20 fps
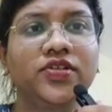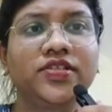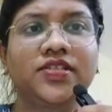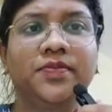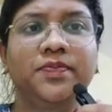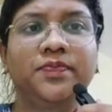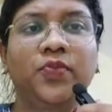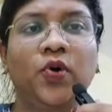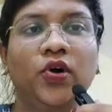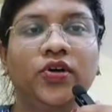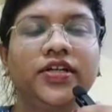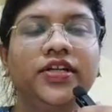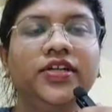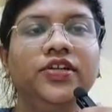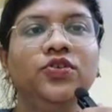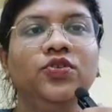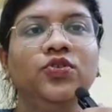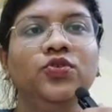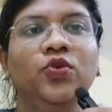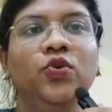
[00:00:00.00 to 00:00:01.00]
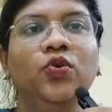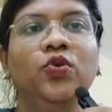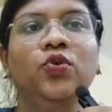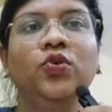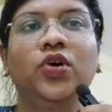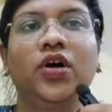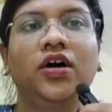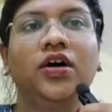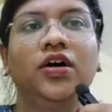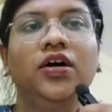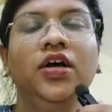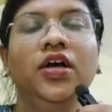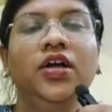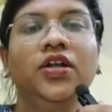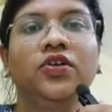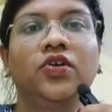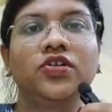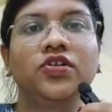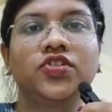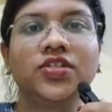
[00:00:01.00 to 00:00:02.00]
So it's important to know
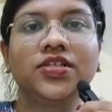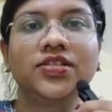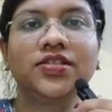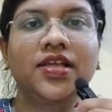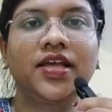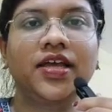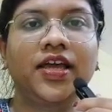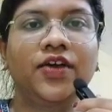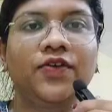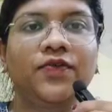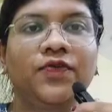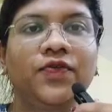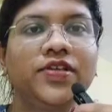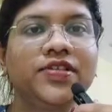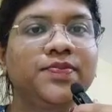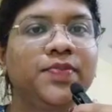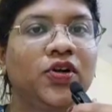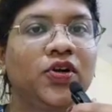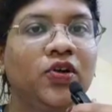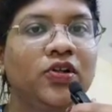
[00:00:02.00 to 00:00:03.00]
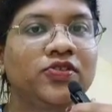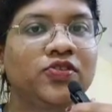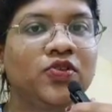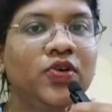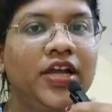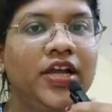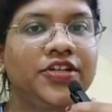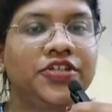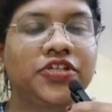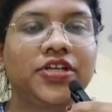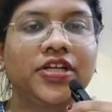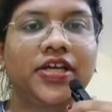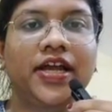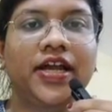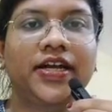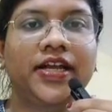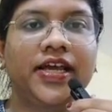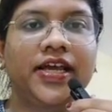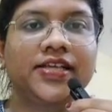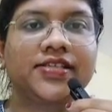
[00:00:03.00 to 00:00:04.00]
not just the AFS but also
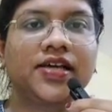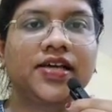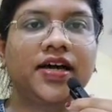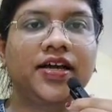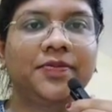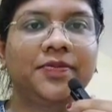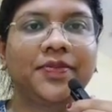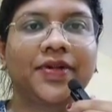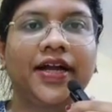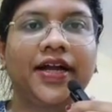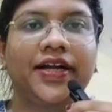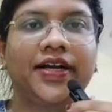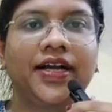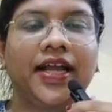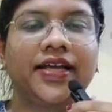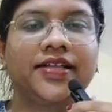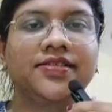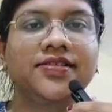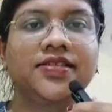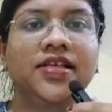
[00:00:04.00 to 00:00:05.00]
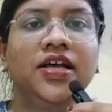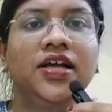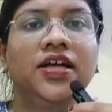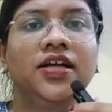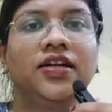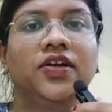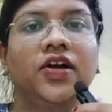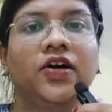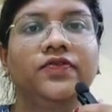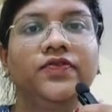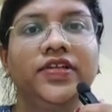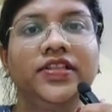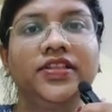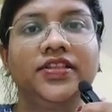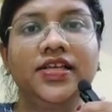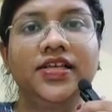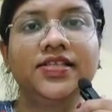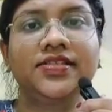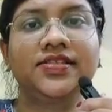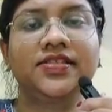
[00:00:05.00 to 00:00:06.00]
ESHRE and ASRM guidelines. Now
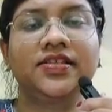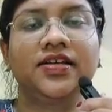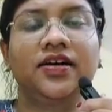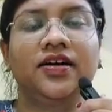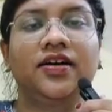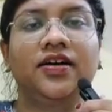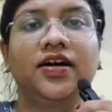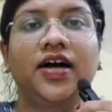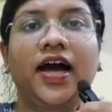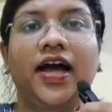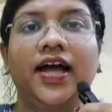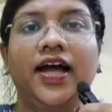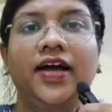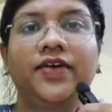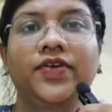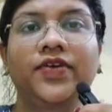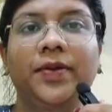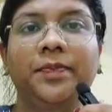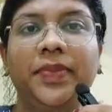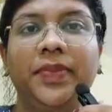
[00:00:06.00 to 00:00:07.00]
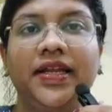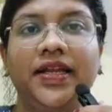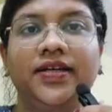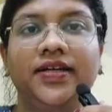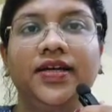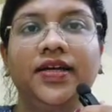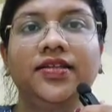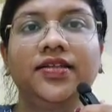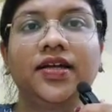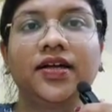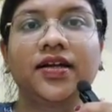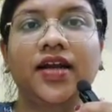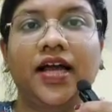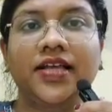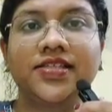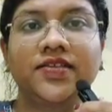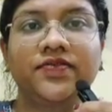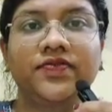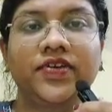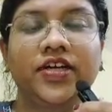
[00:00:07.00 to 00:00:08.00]
with this, I have completed the
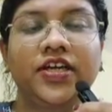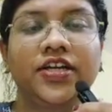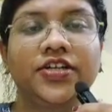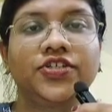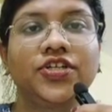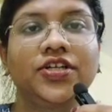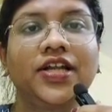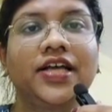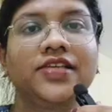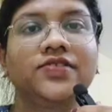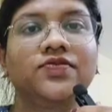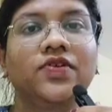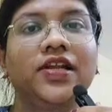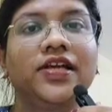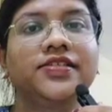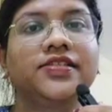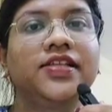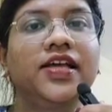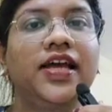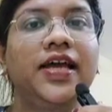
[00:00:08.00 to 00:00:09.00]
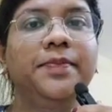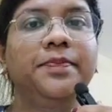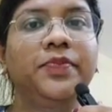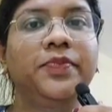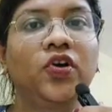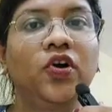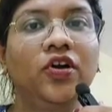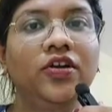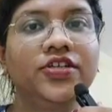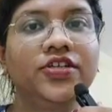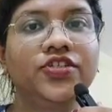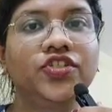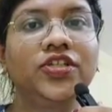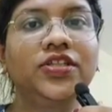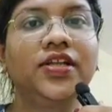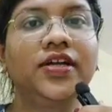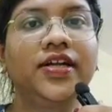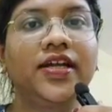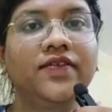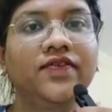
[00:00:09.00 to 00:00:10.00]
classification as well as the
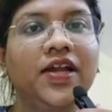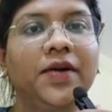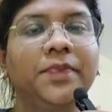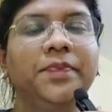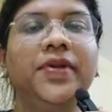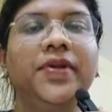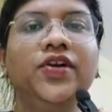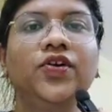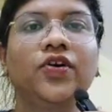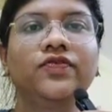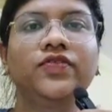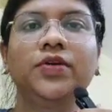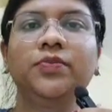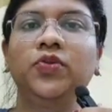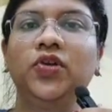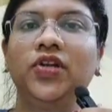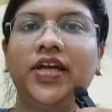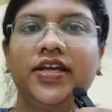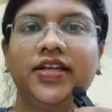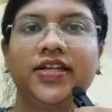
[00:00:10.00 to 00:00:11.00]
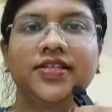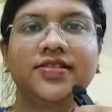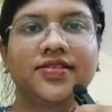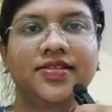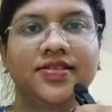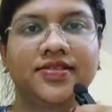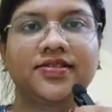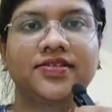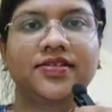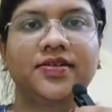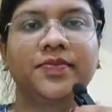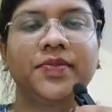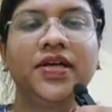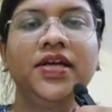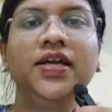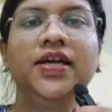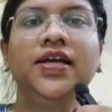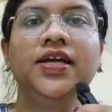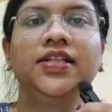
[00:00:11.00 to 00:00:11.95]
embryology, the development of the Mullerian system.